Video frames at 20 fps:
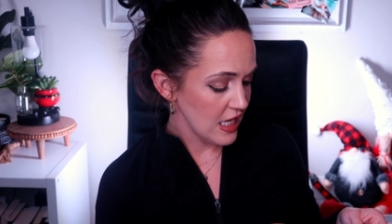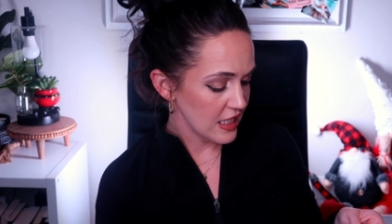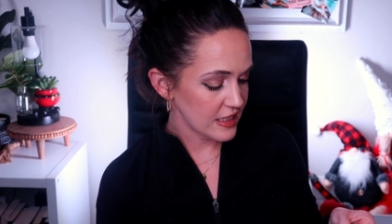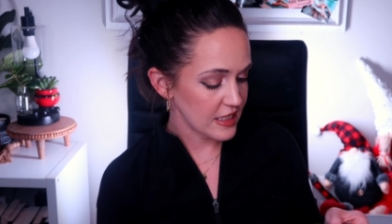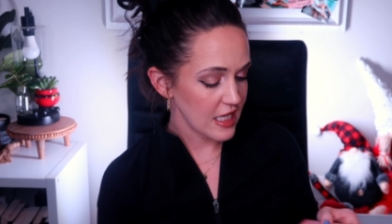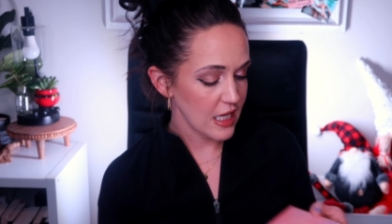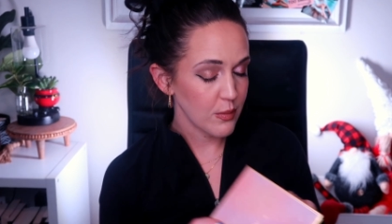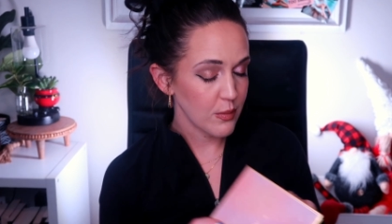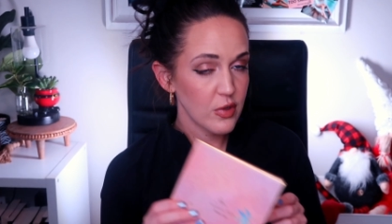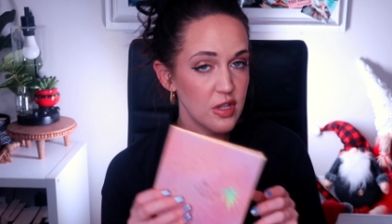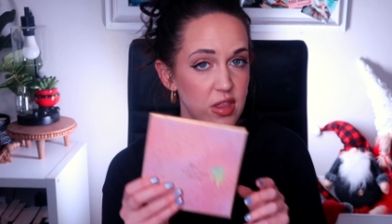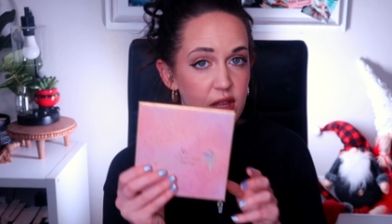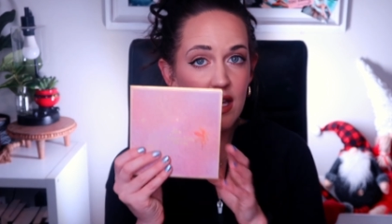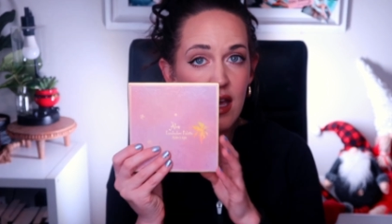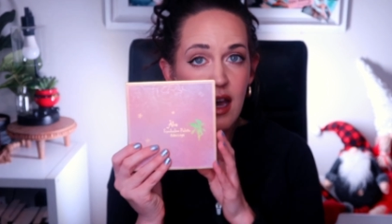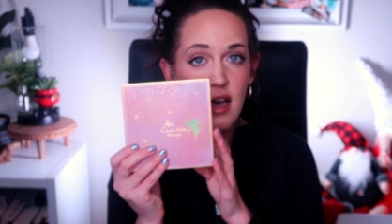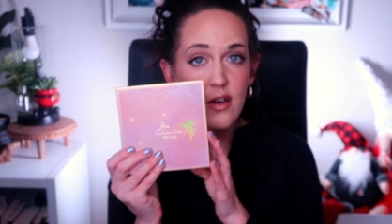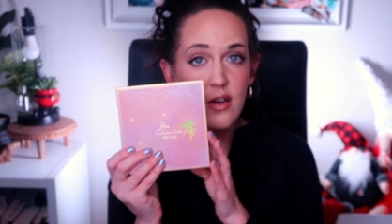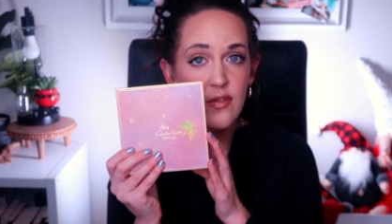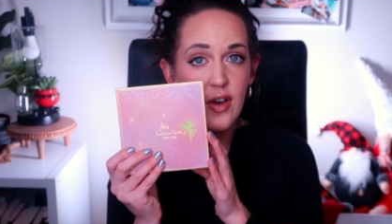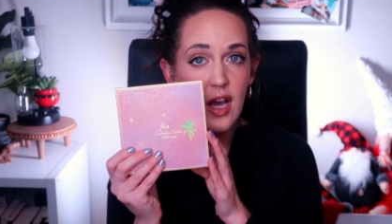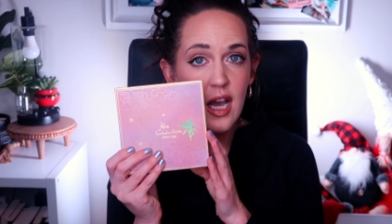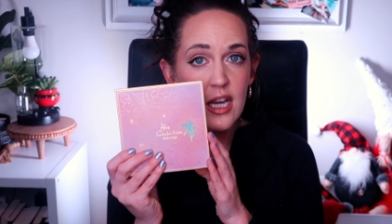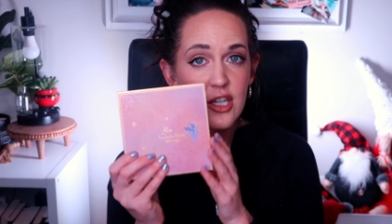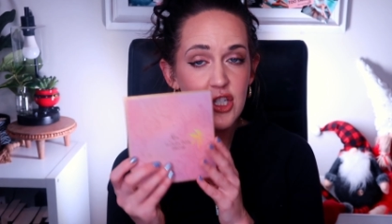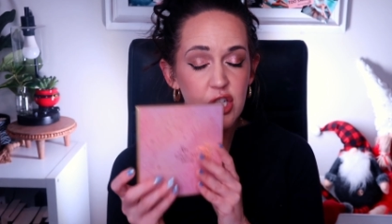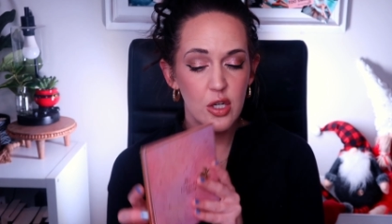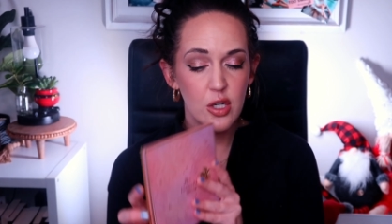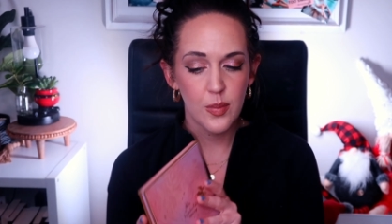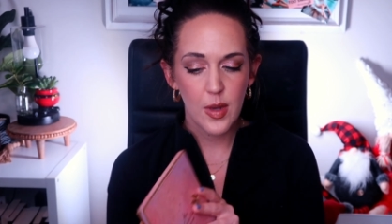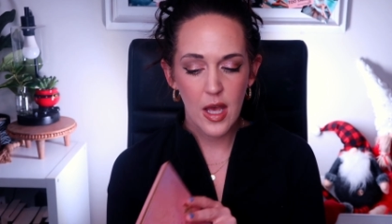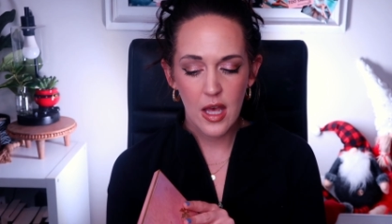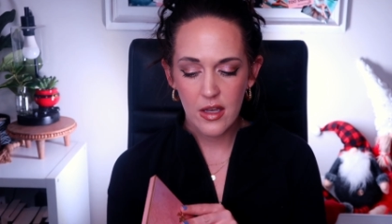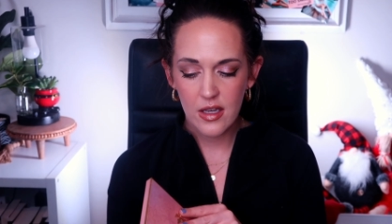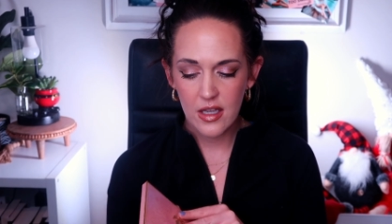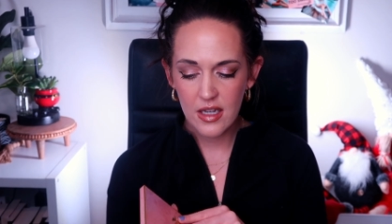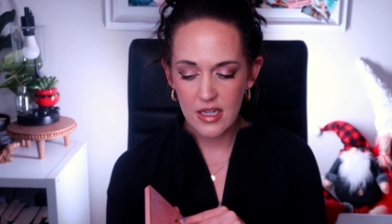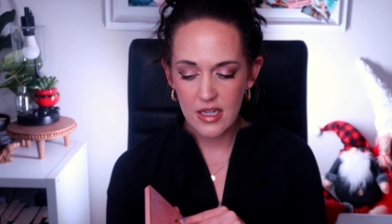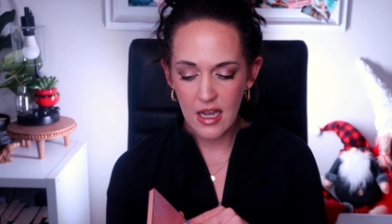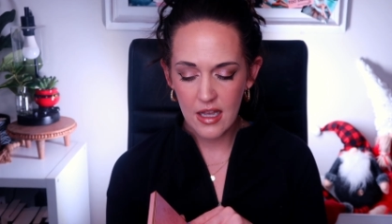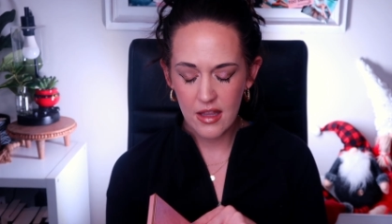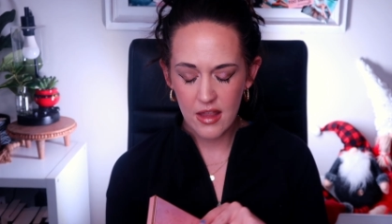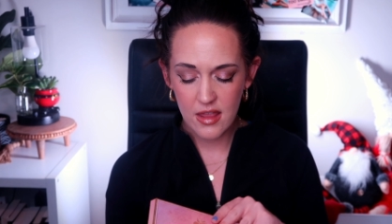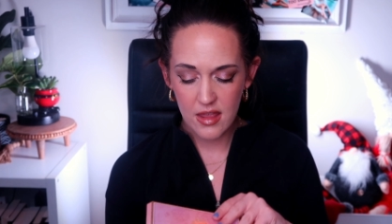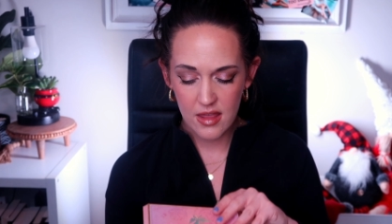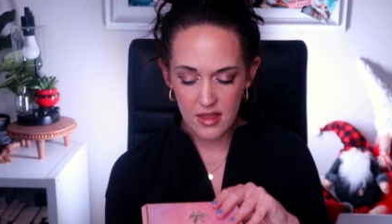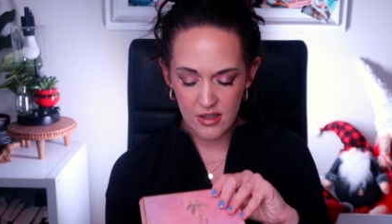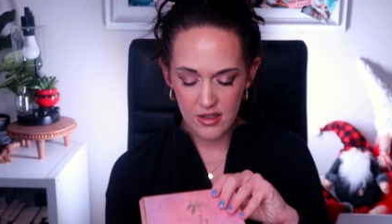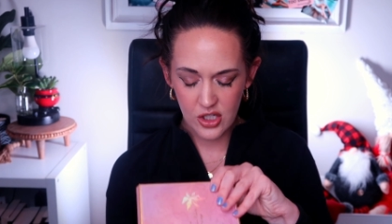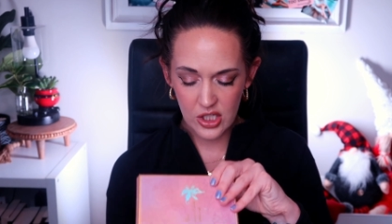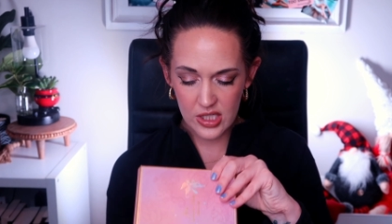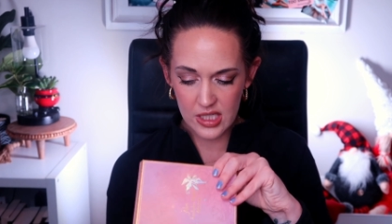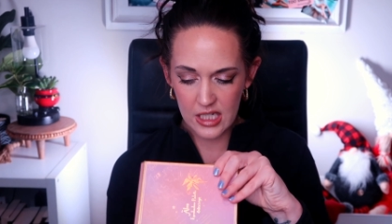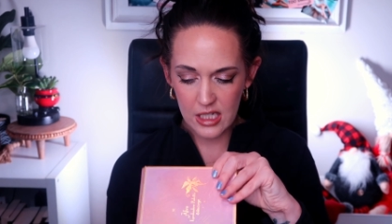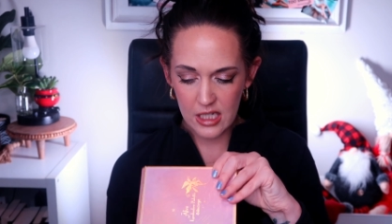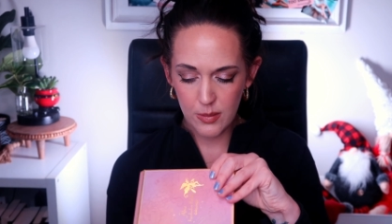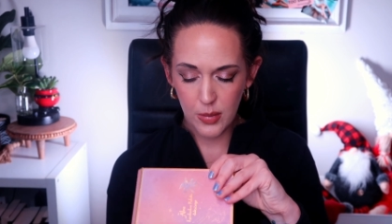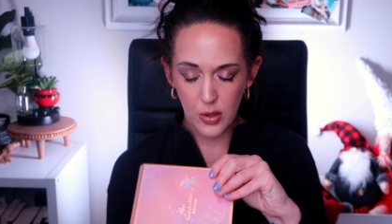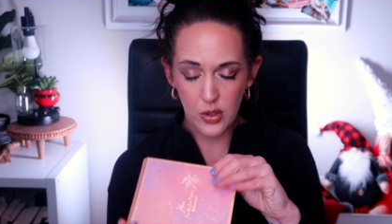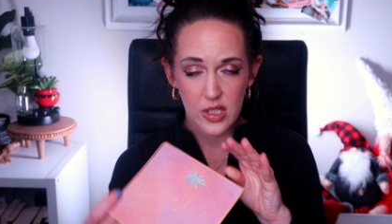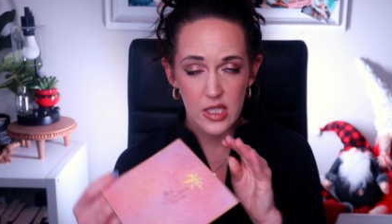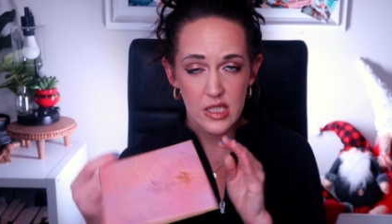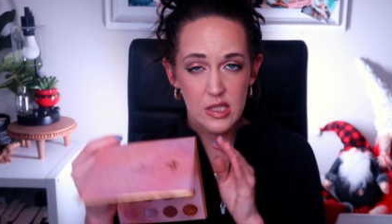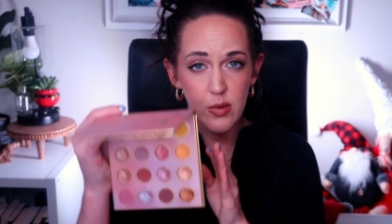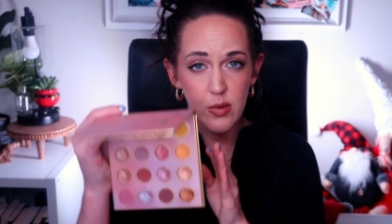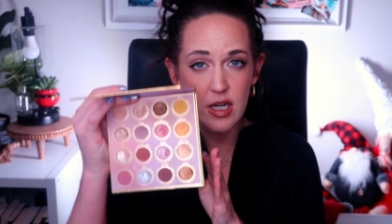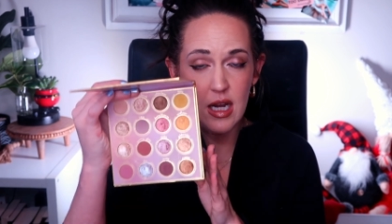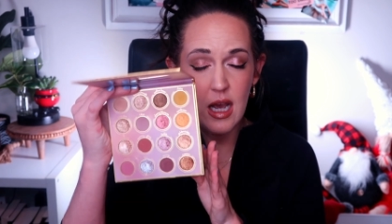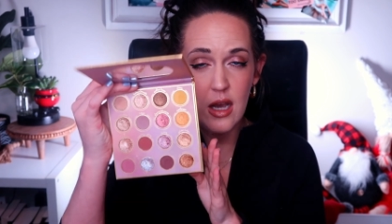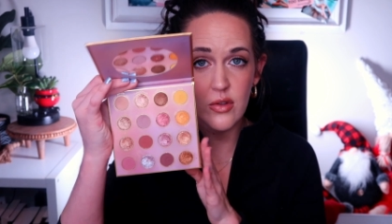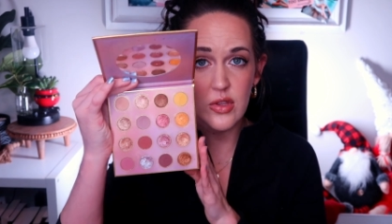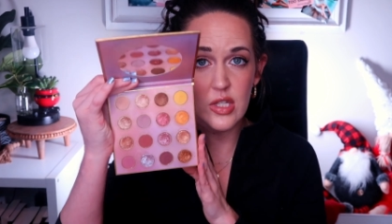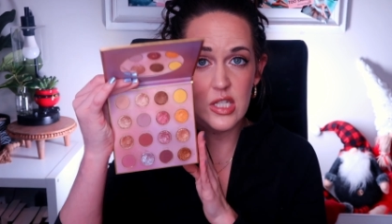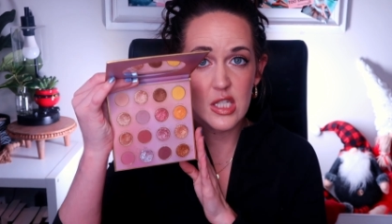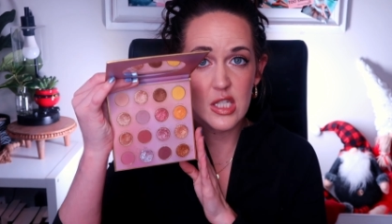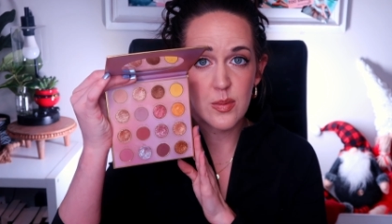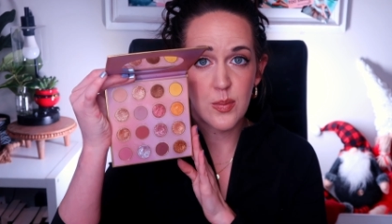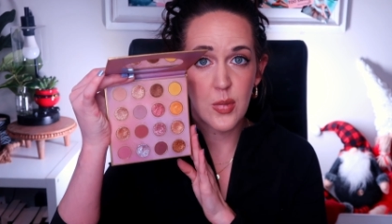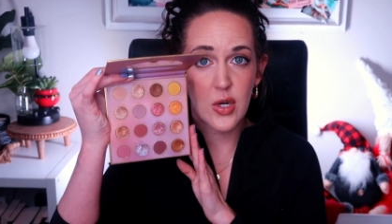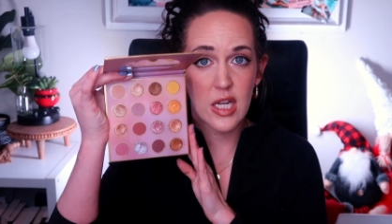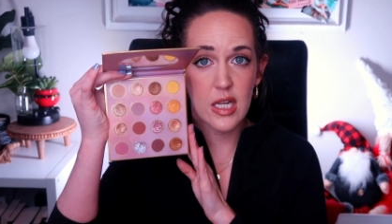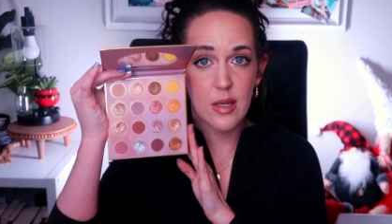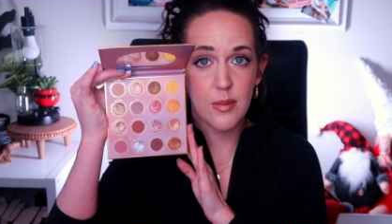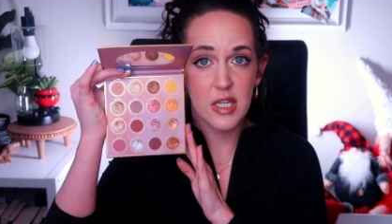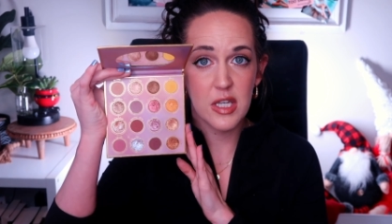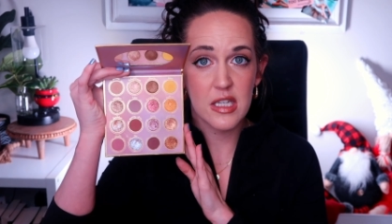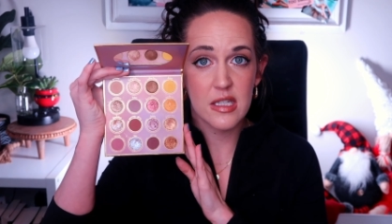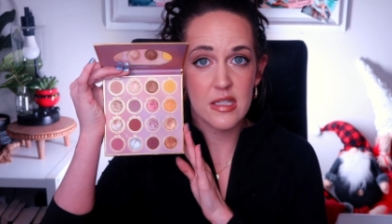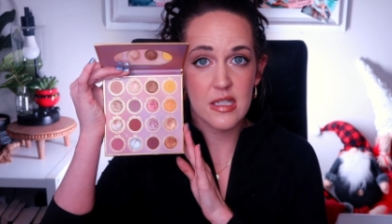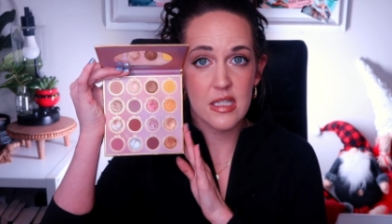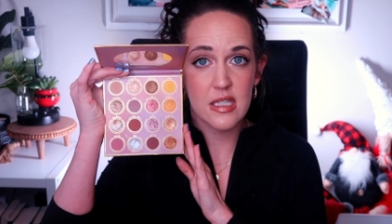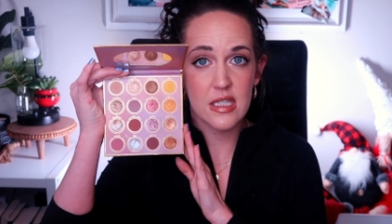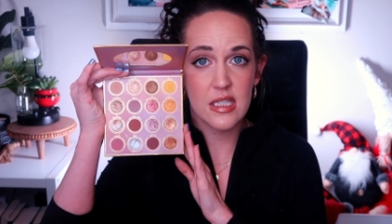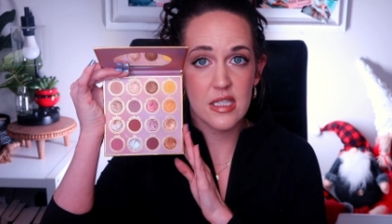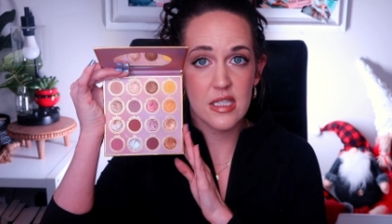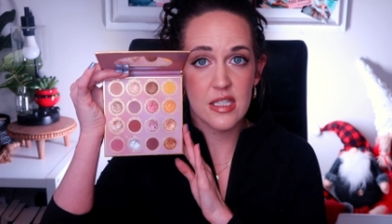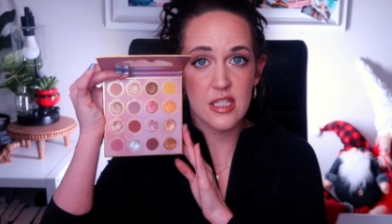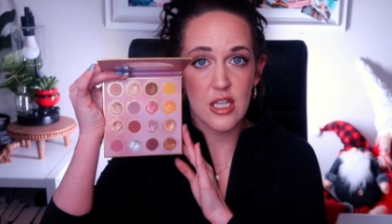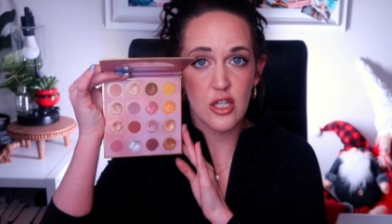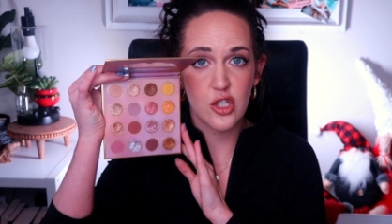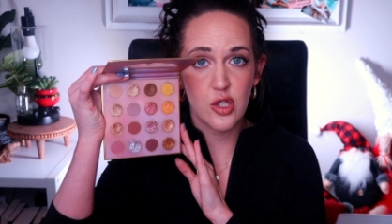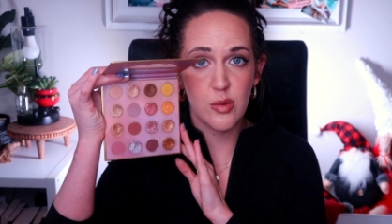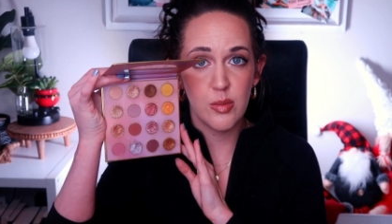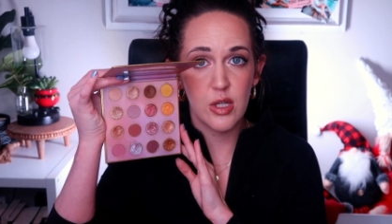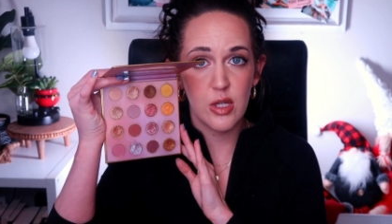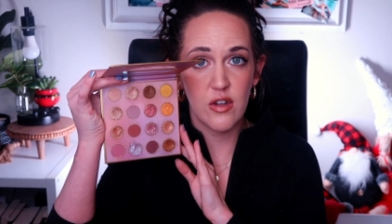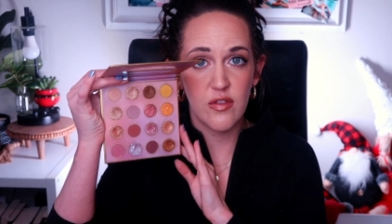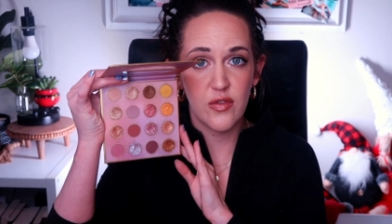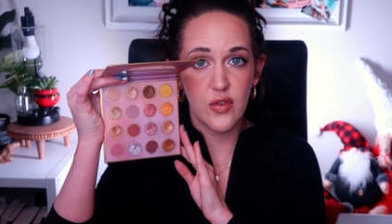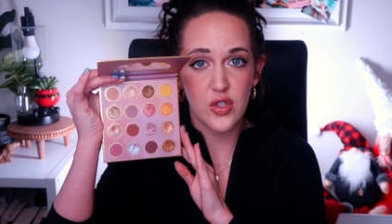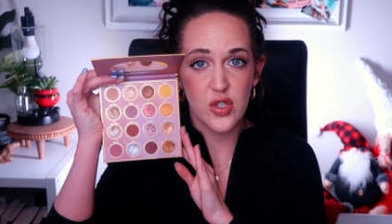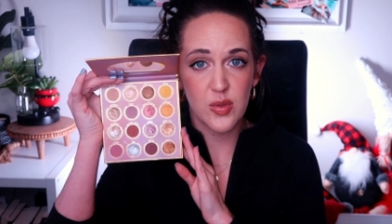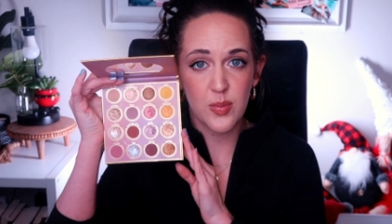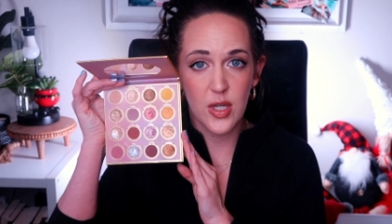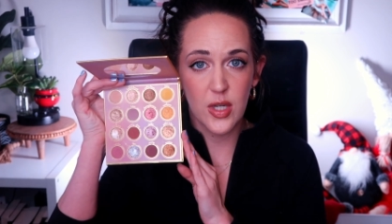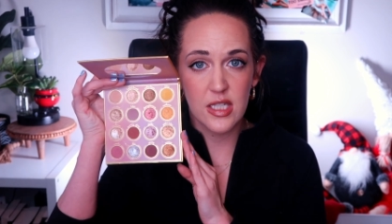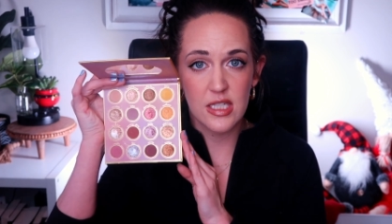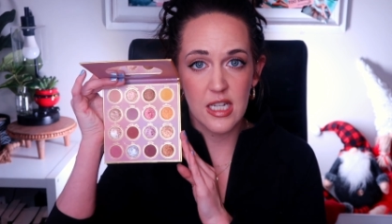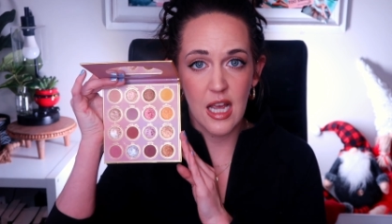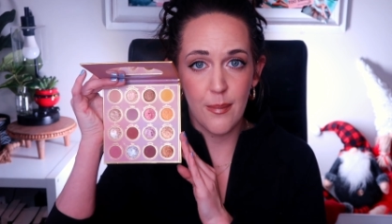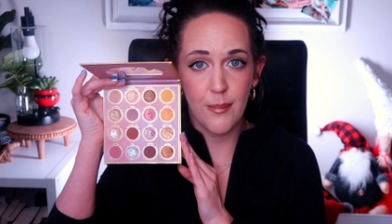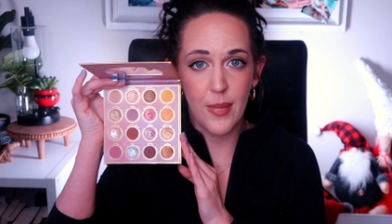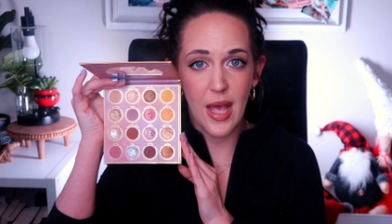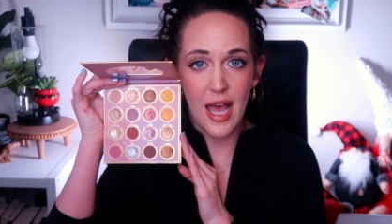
Same with the Elba eyeshadow palette. I just need to pull this one out this spring because this is such a beautiful springtime